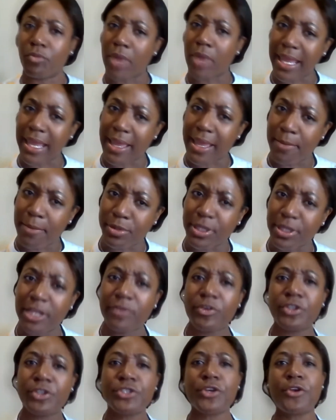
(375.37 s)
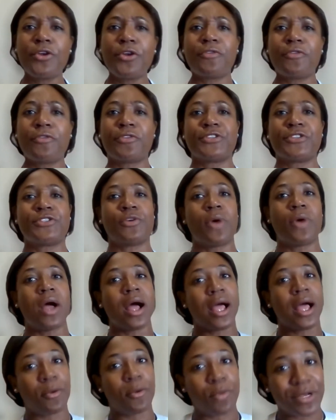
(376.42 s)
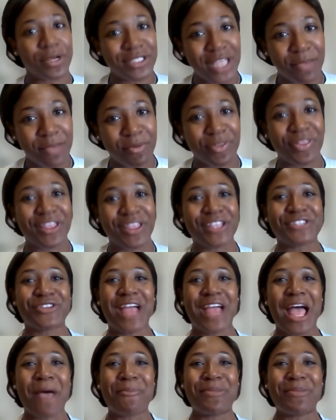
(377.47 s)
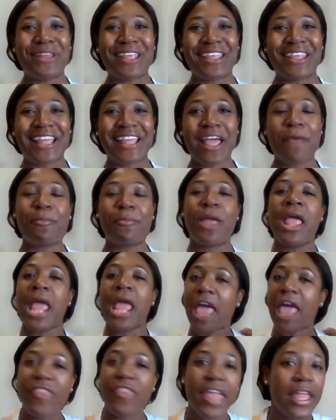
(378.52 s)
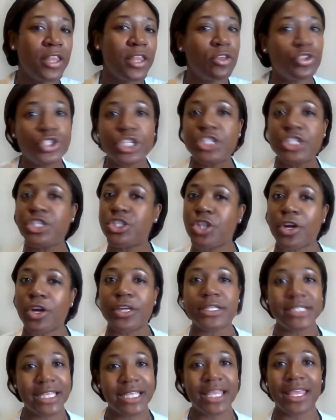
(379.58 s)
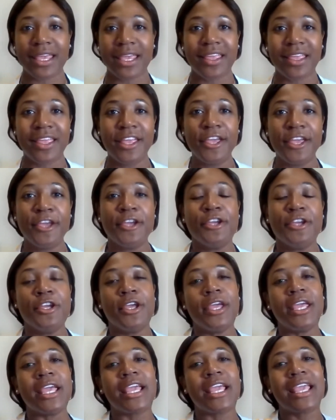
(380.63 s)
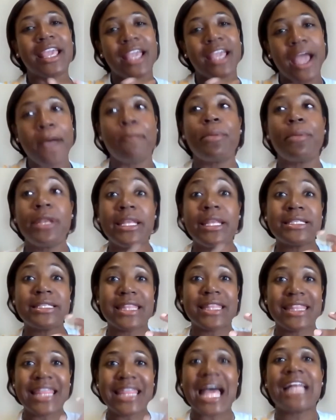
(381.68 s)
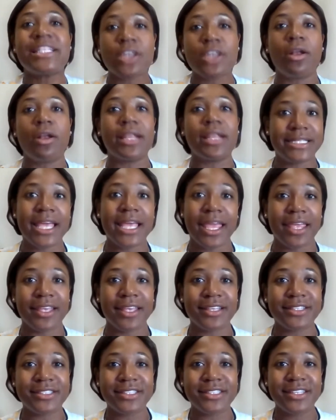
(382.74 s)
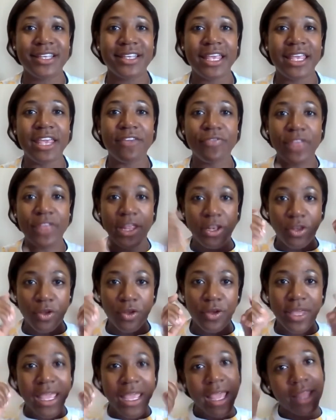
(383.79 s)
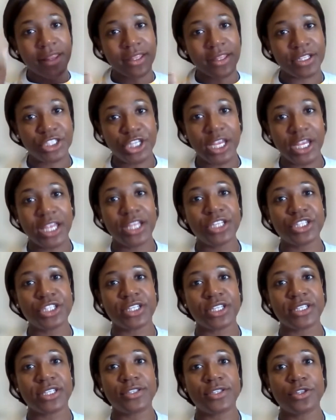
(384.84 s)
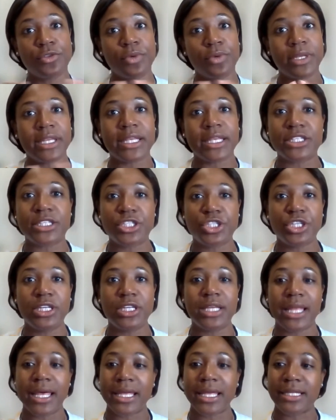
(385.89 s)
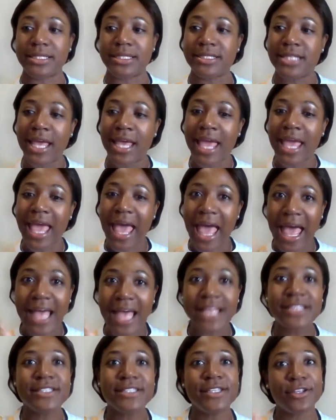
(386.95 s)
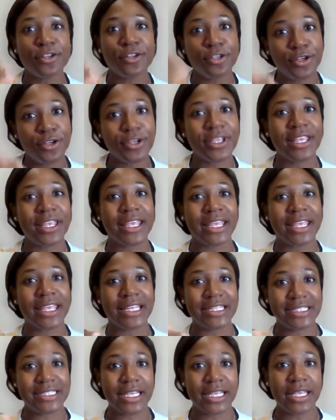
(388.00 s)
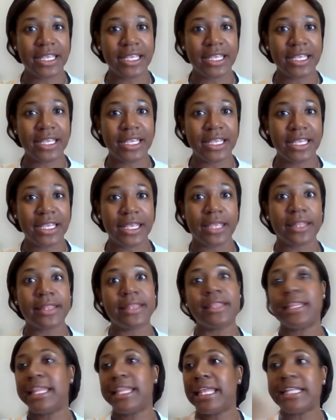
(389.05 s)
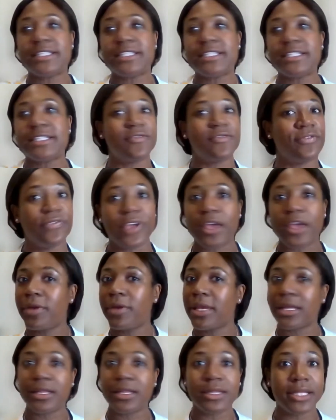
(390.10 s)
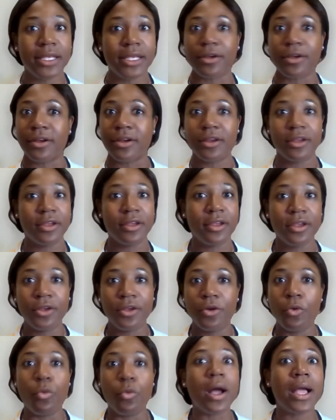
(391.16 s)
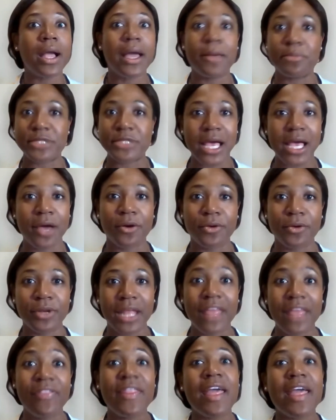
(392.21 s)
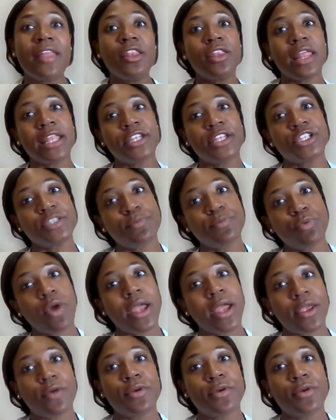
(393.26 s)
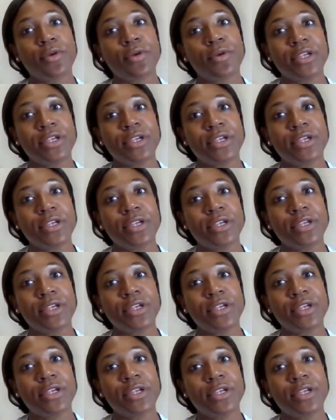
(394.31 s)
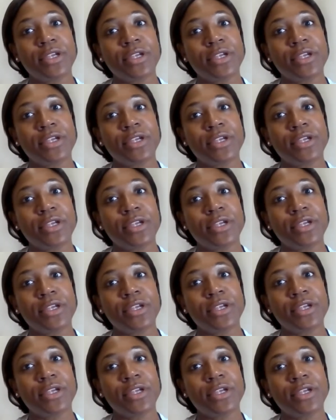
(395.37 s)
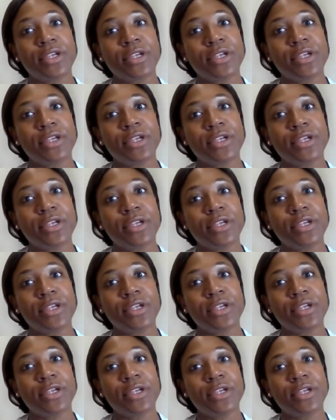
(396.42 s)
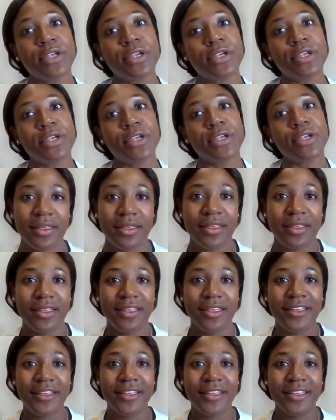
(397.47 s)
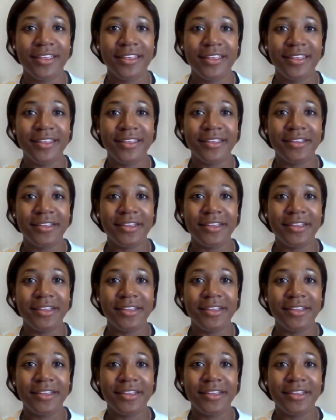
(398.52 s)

I can't believe your turnover is so high. What type of things are happening in the company? And then you just start digging. Companies, that's all it takes. If they look at changes through an ESG lens, as they're looking and digging, it's very clear what comes out. And then they just prioritize and choose, right? You can't do everything,